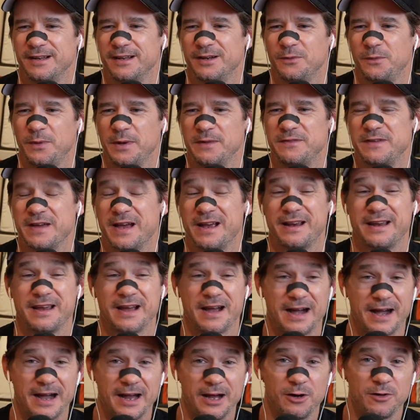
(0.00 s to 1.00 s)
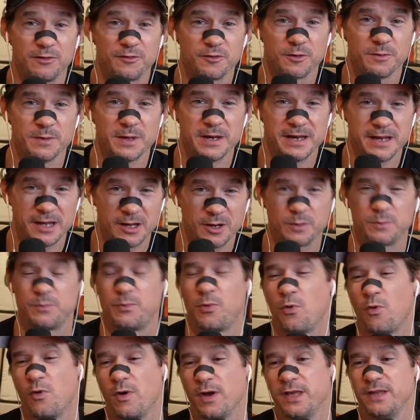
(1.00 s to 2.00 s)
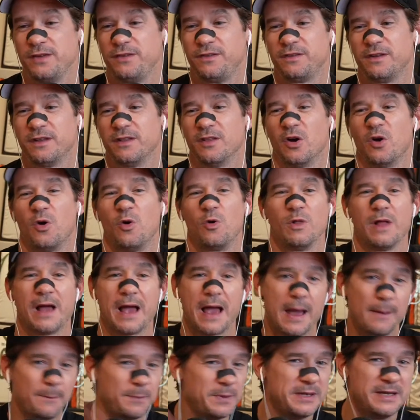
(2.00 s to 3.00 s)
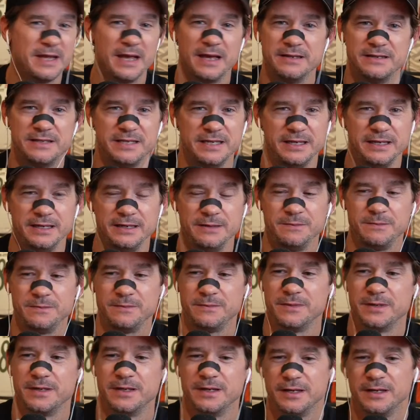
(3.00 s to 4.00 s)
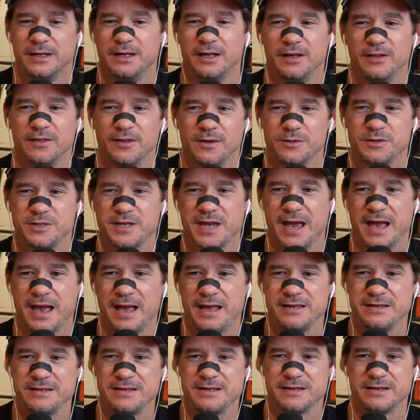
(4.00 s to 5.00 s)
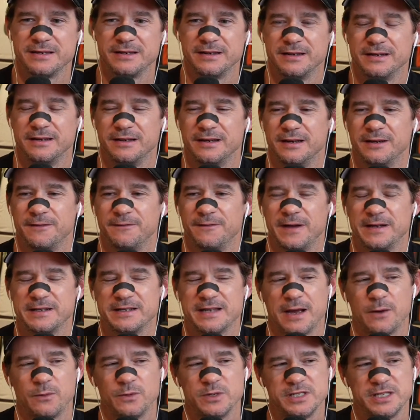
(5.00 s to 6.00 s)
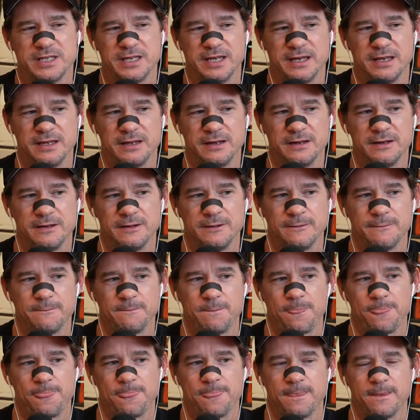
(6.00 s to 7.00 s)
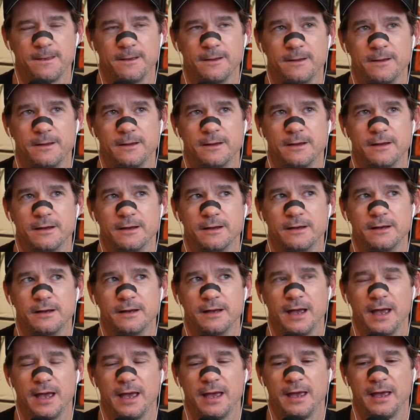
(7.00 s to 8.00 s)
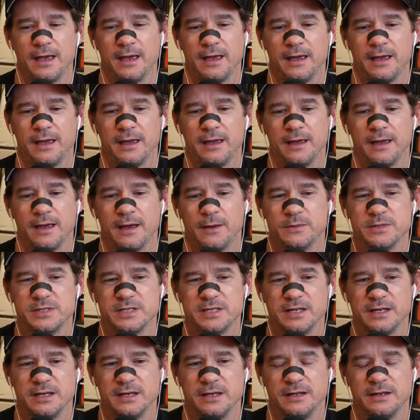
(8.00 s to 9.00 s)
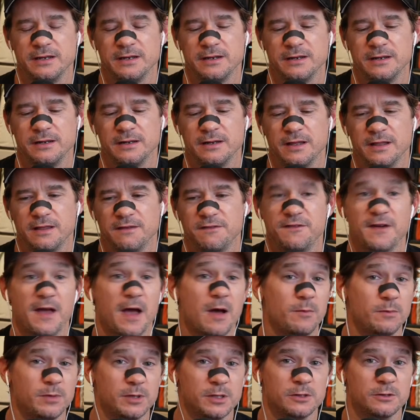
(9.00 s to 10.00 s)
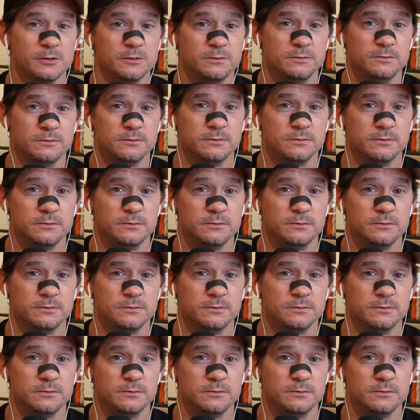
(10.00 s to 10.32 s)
We've got Kyle from the Nelk Boys and the whole Happy Dead team. Those guys. In fact, I was in the Fontainebleau